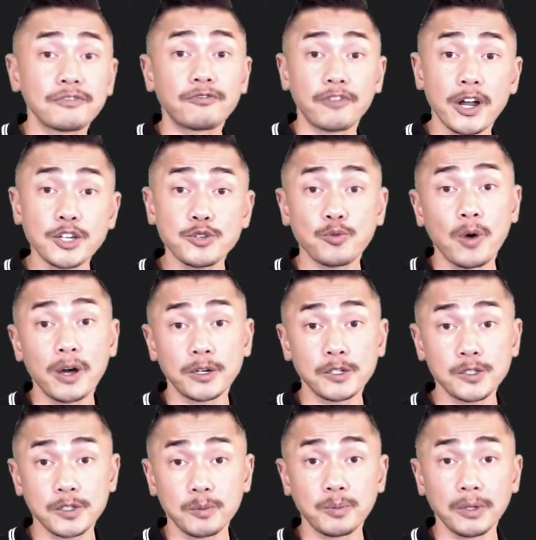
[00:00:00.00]
freshwater
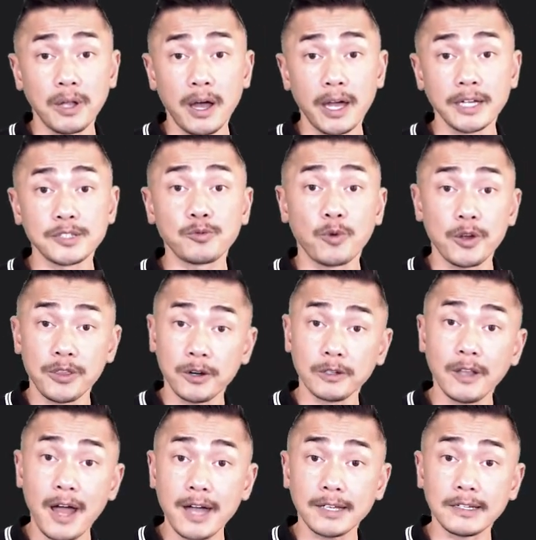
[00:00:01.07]
supplies where they're
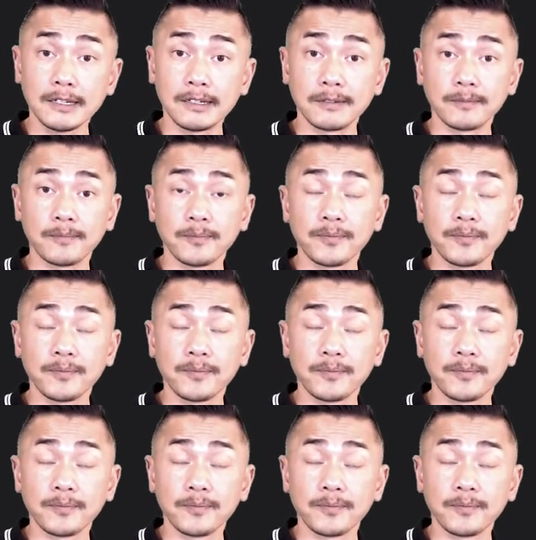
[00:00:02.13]
lacking.